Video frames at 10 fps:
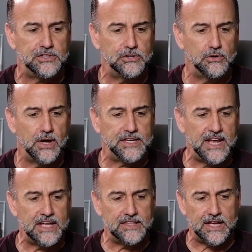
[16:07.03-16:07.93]
to a
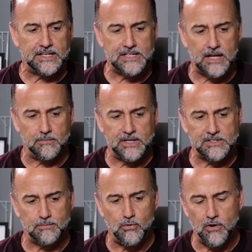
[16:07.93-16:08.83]
day that um,
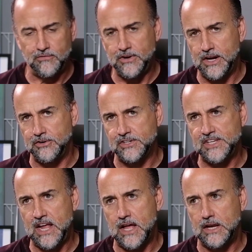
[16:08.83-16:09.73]
is important for you to
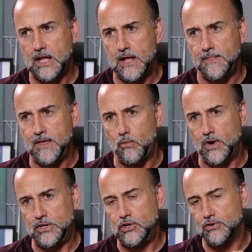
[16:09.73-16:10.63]
understand that
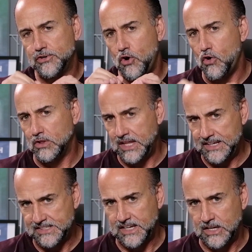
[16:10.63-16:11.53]
when you're
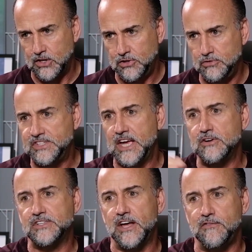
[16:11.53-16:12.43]
holistic, you
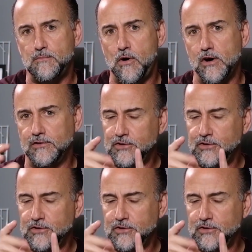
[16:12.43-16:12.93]
set yourself apart.